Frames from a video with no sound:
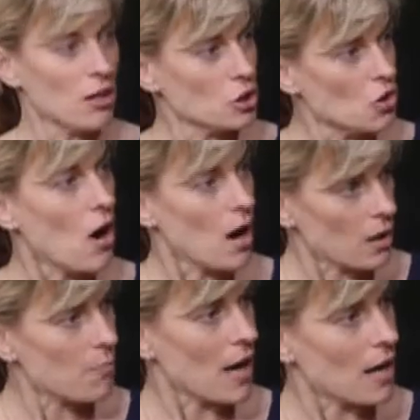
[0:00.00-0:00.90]

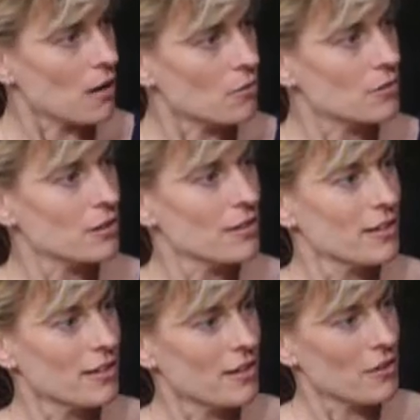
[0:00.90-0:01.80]
dog pound,
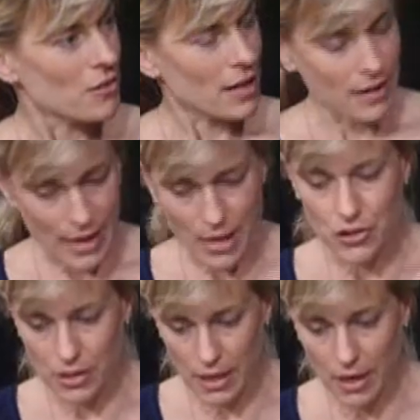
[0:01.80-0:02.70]
kind of
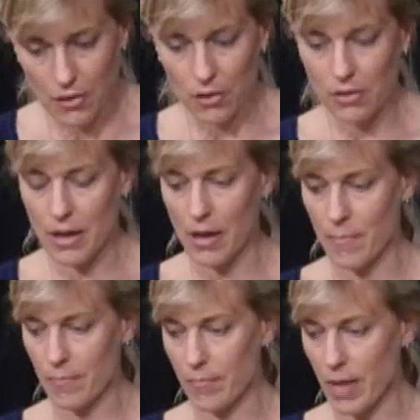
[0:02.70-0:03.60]
catch and kill
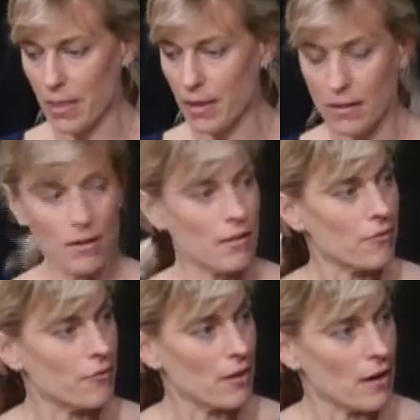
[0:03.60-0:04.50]
method
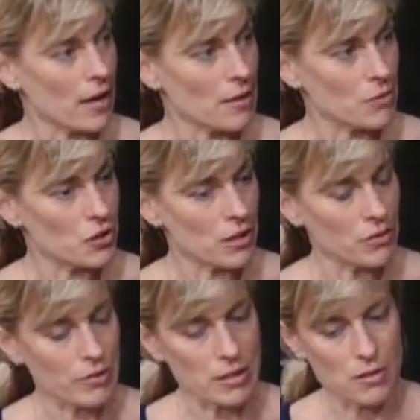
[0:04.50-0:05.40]
of animal
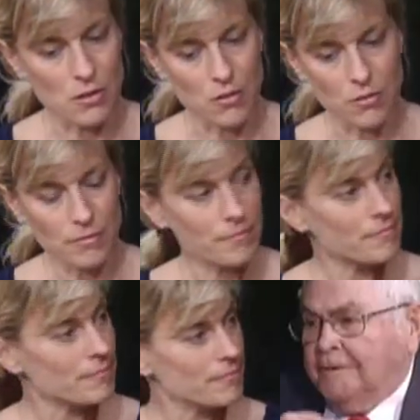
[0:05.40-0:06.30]
sheltering. So I remember
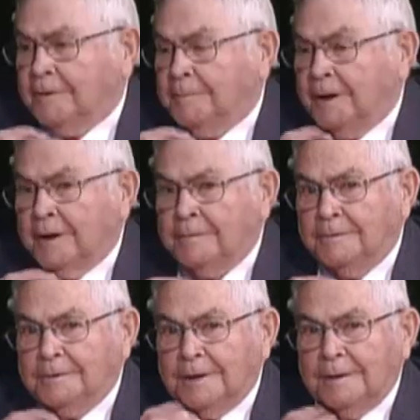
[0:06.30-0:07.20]
that very bad.
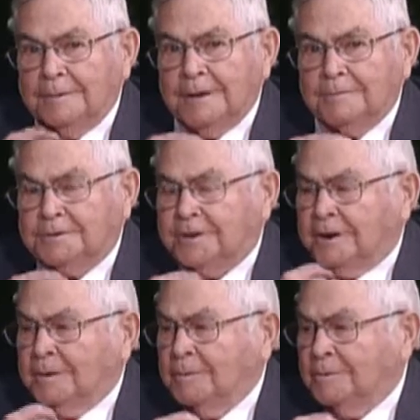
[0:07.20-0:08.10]
I mean, it was
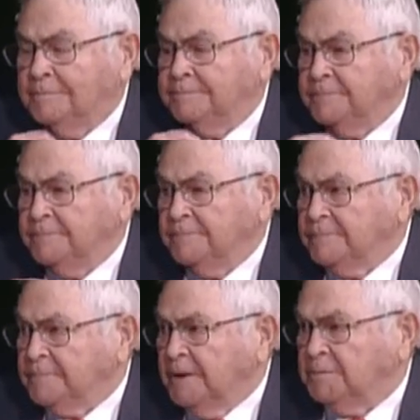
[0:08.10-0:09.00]
terrible.
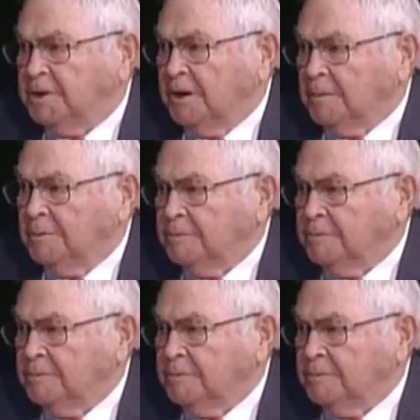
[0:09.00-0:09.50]
It was terrible.